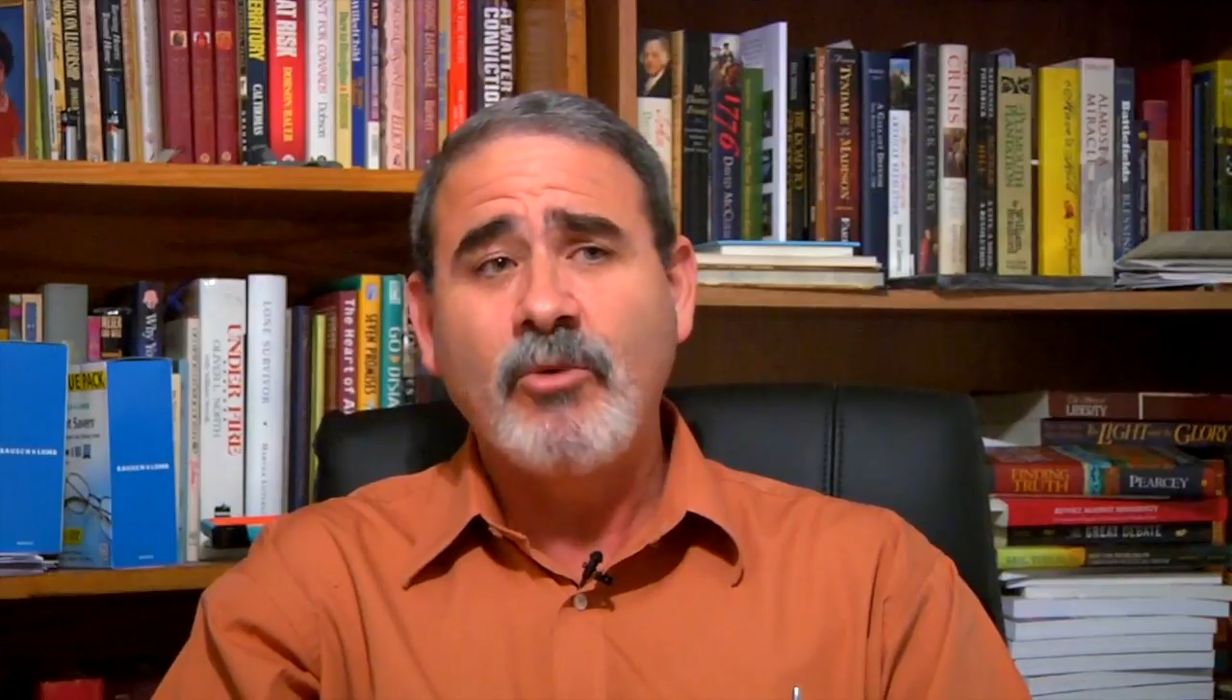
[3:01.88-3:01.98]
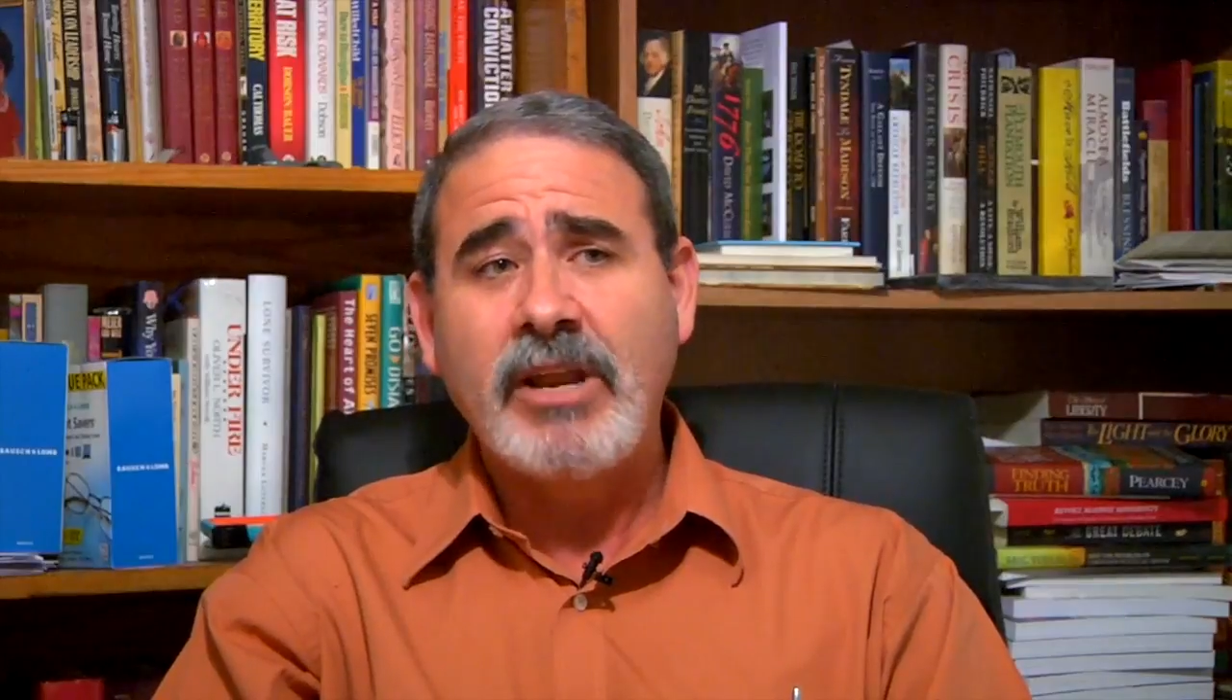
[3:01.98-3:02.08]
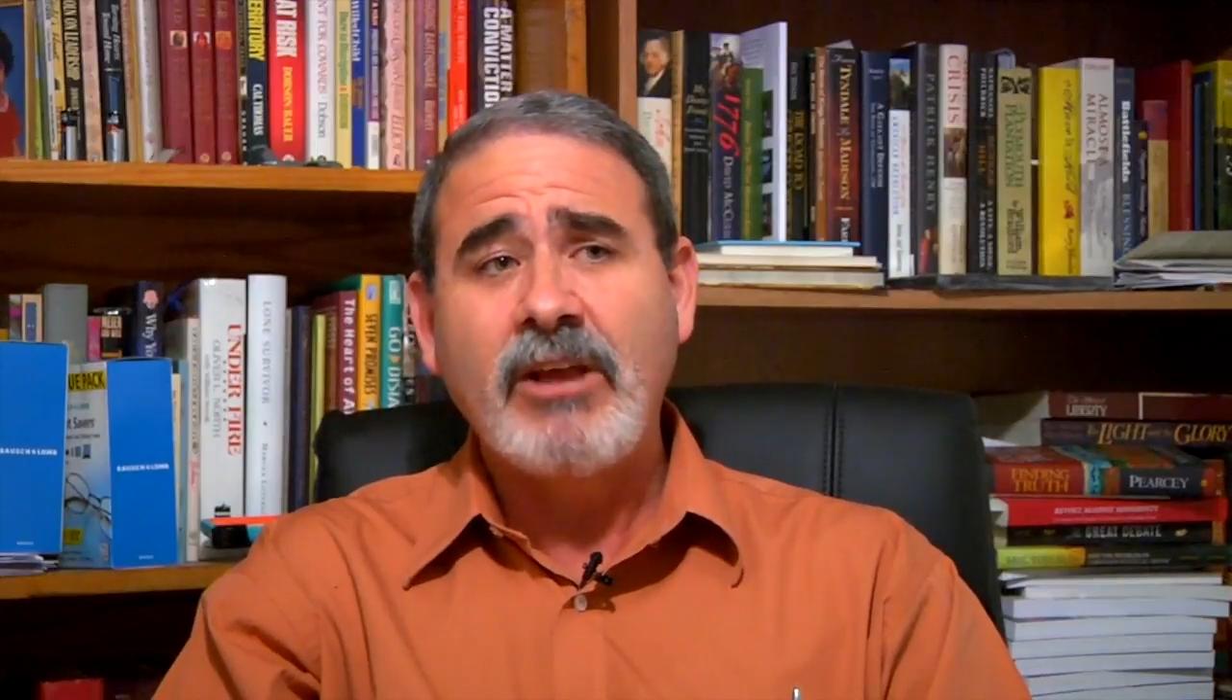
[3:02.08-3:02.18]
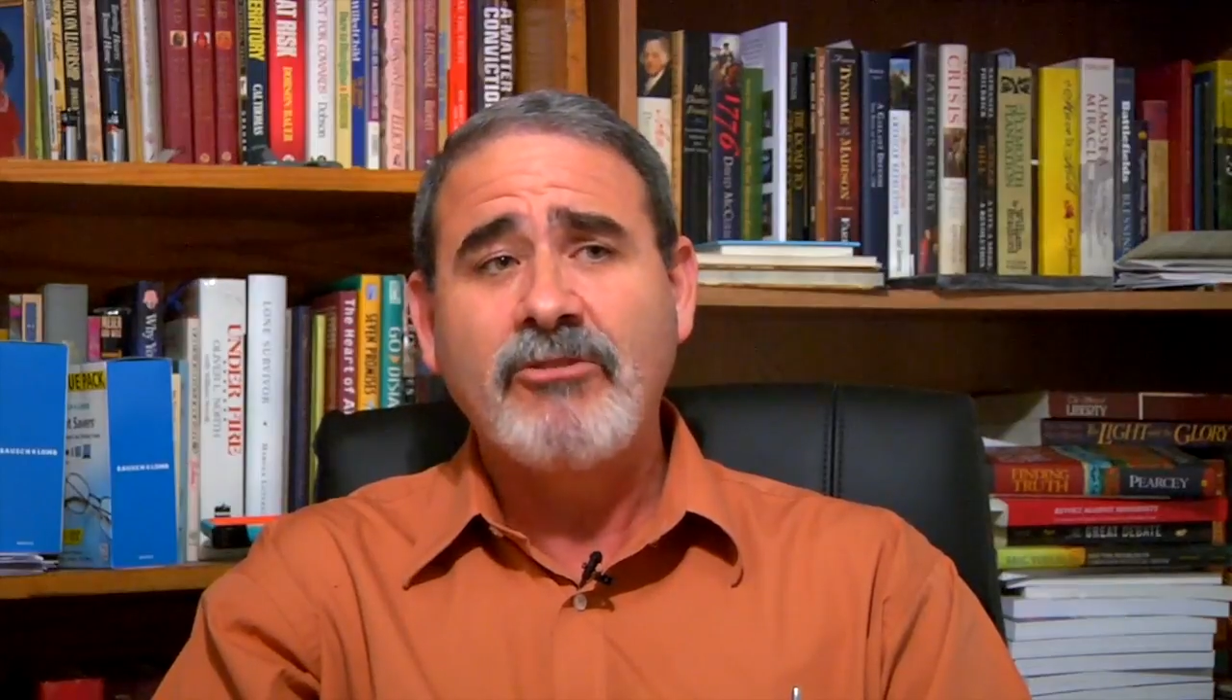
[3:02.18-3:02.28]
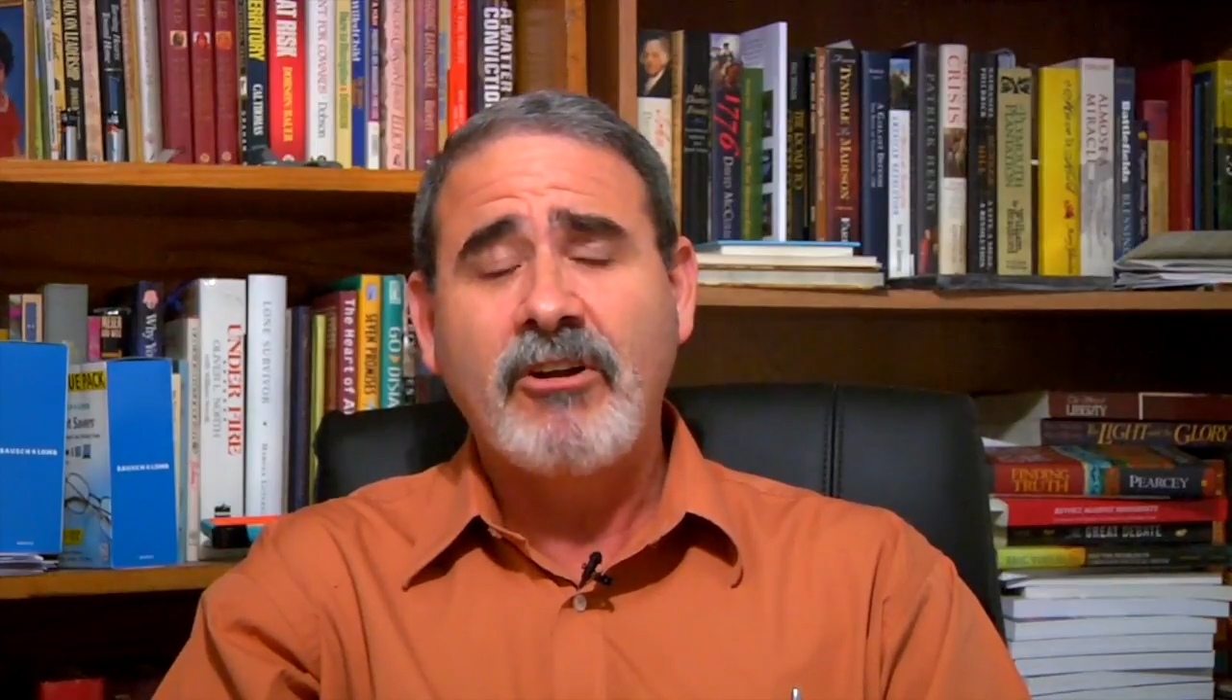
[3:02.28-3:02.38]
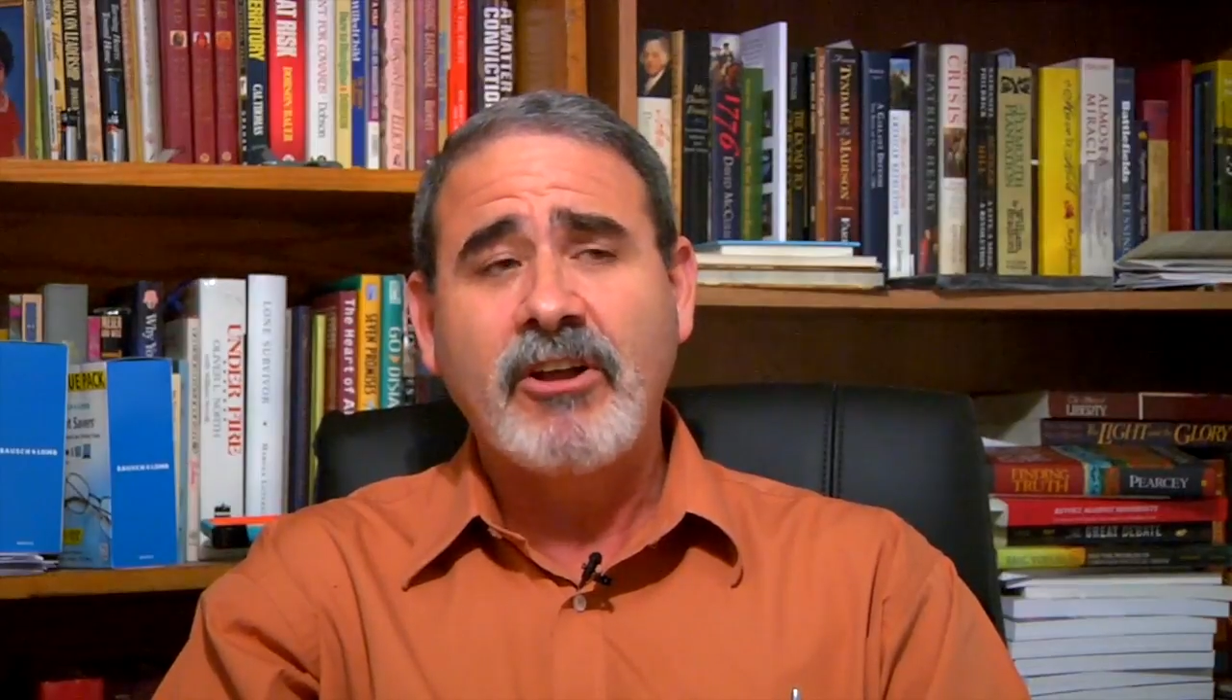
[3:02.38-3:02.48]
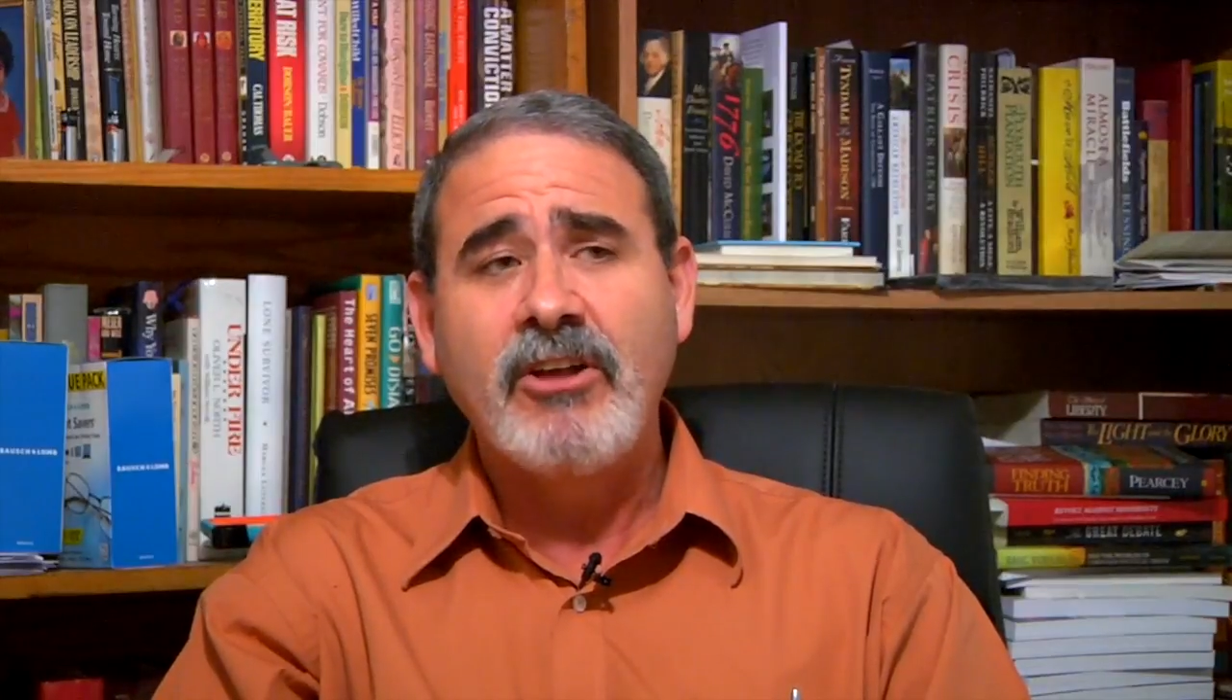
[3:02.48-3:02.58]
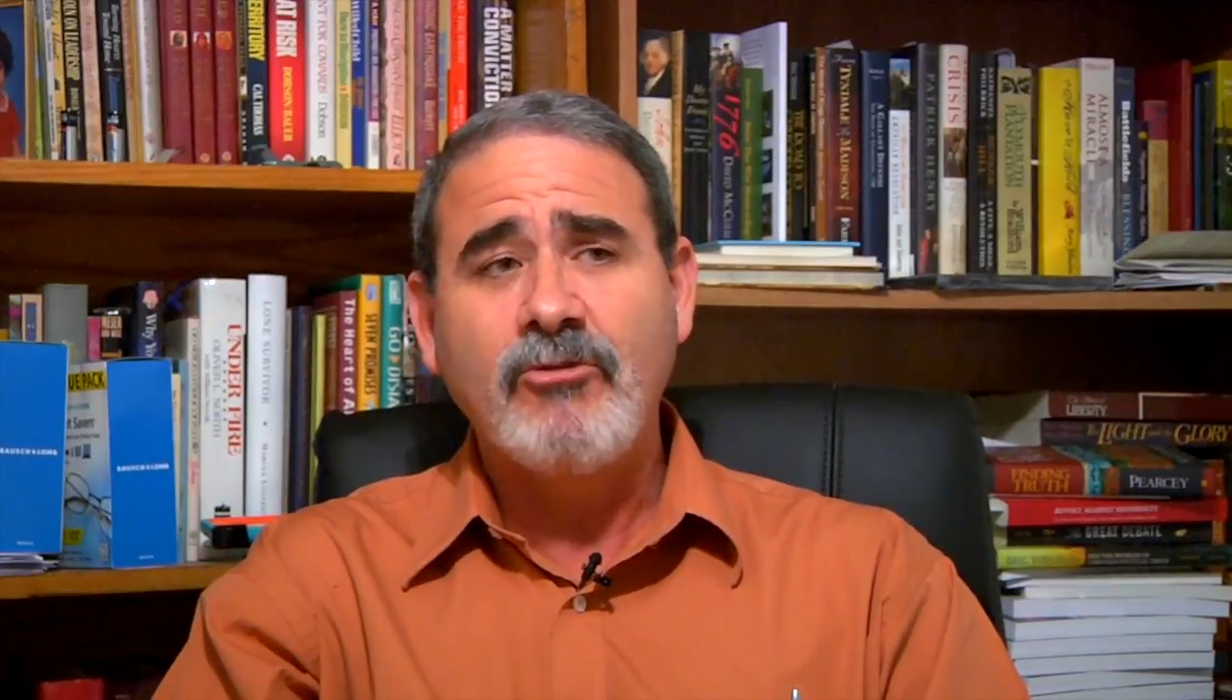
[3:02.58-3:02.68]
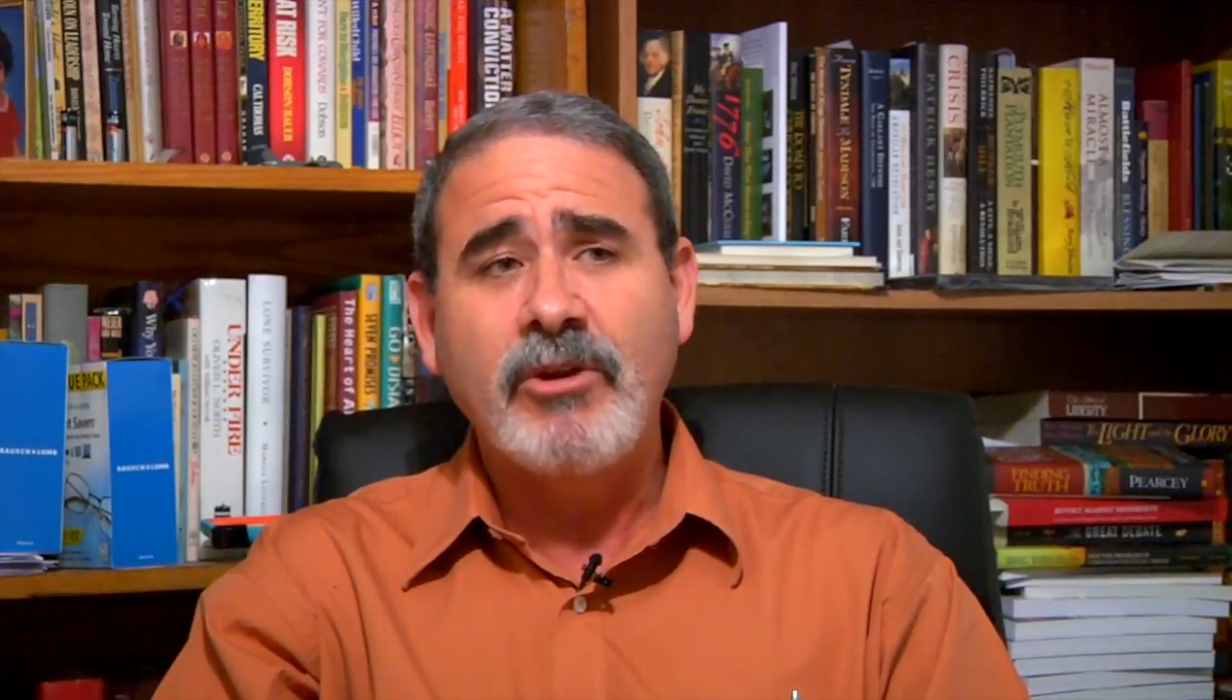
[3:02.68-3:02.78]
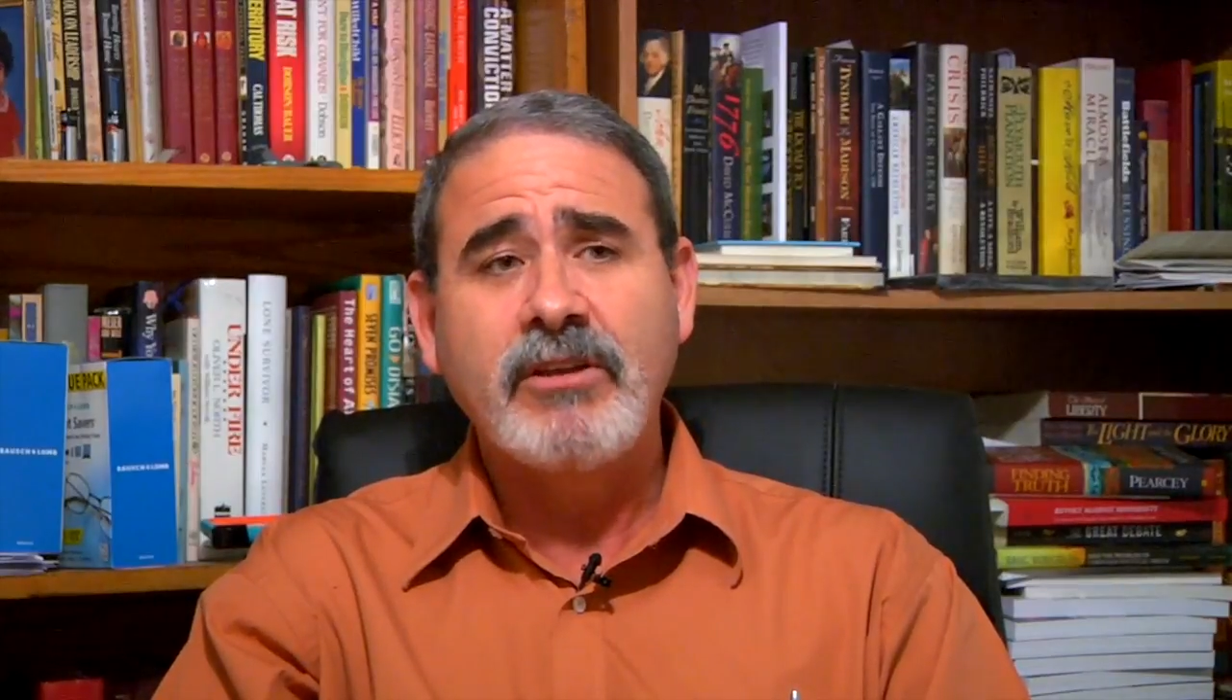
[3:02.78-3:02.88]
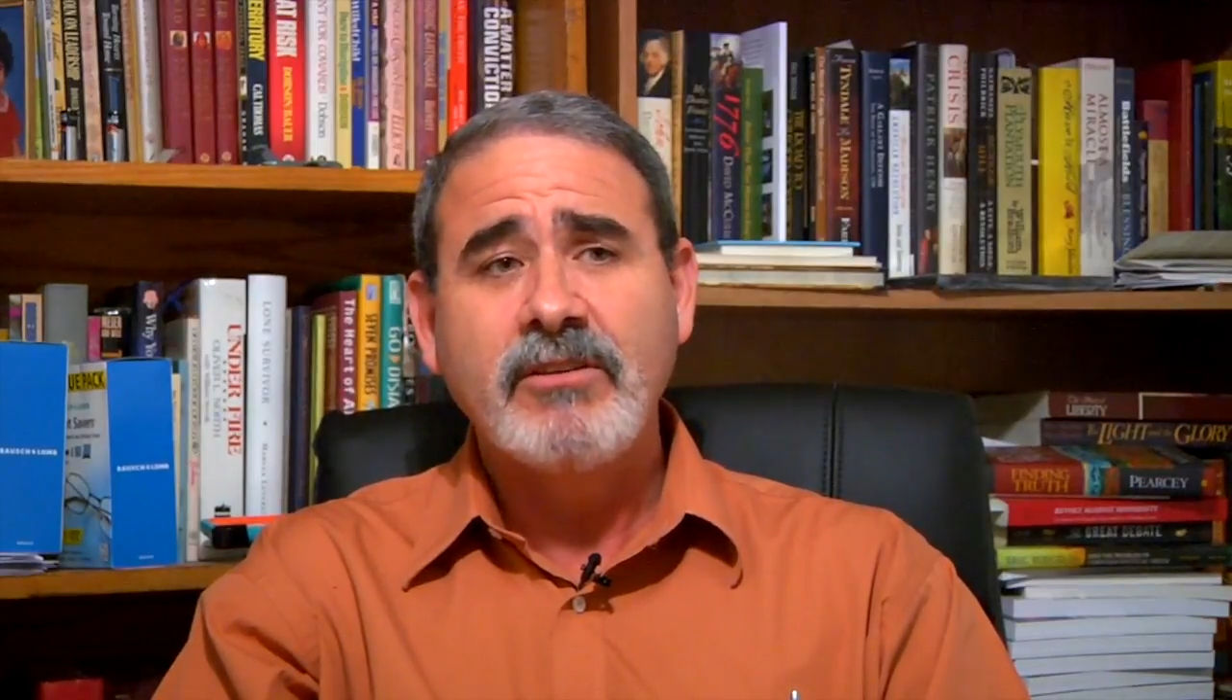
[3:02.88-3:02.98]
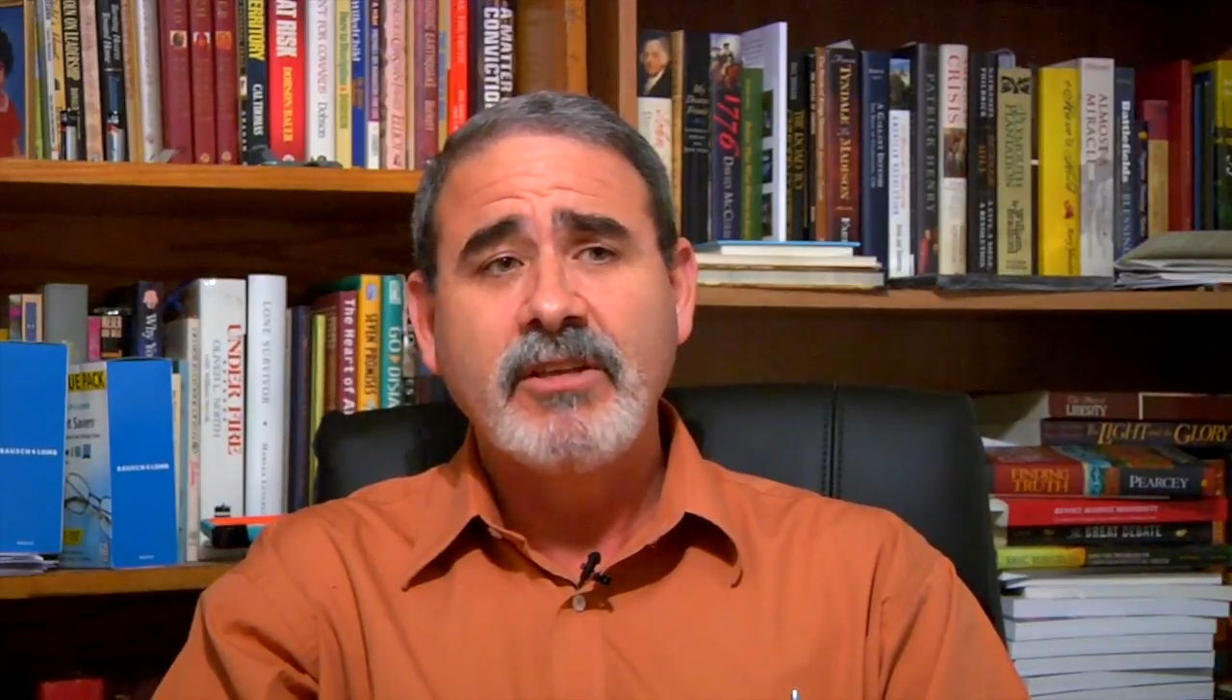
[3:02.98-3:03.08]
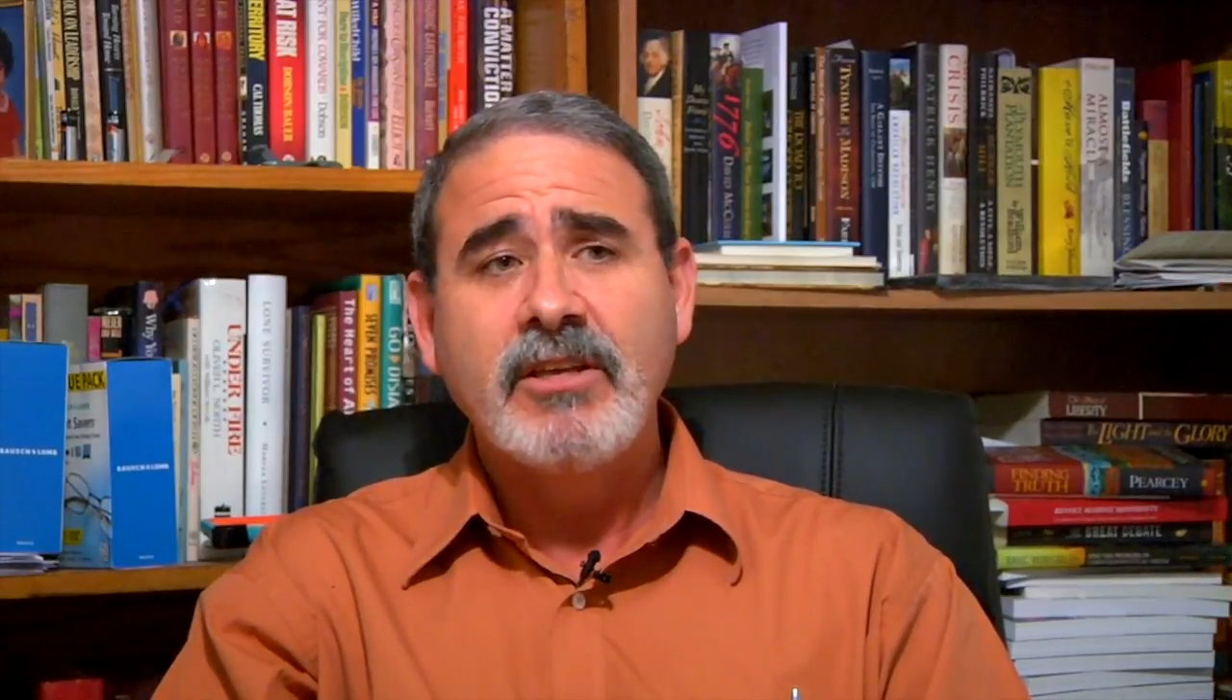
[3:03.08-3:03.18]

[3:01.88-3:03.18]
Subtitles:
what ails our country